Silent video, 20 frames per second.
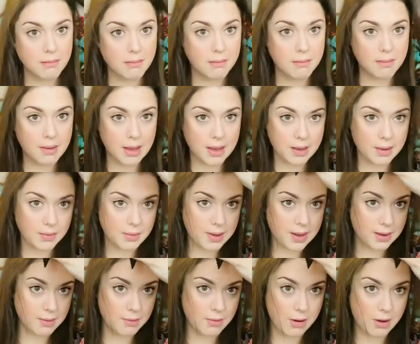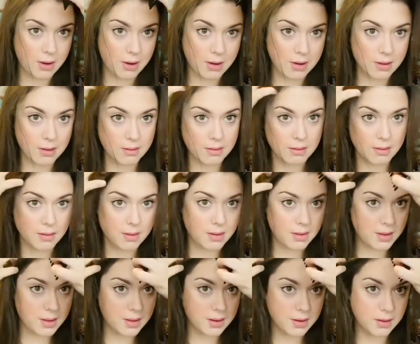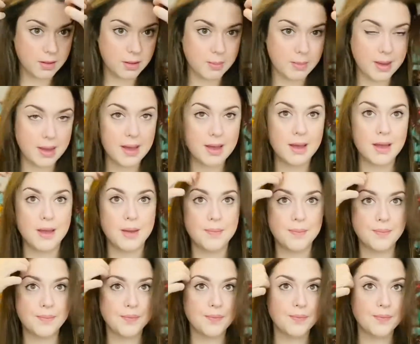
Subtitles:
how I rock another parting.